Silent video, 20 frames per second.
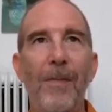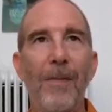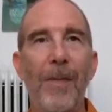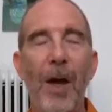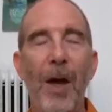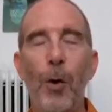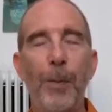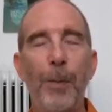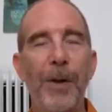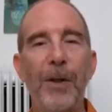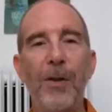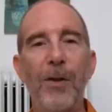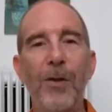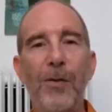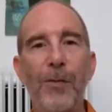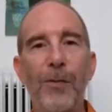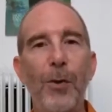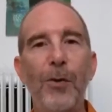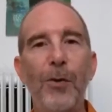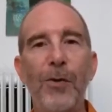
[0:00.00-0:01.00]
helping these
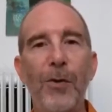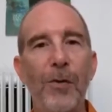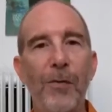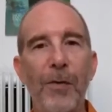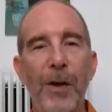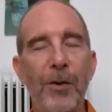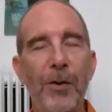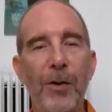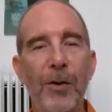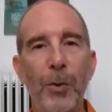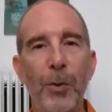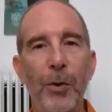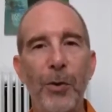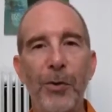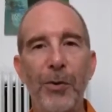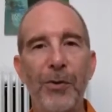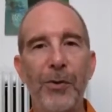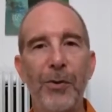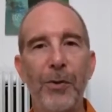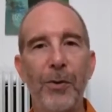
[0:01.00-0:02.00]
fruits and
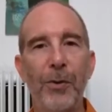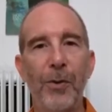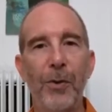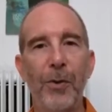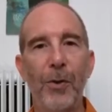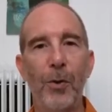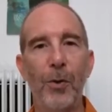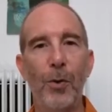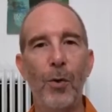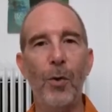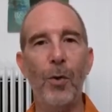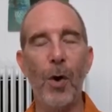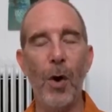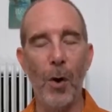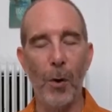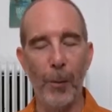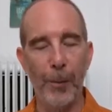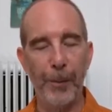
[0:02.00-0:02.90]
vegetables grow.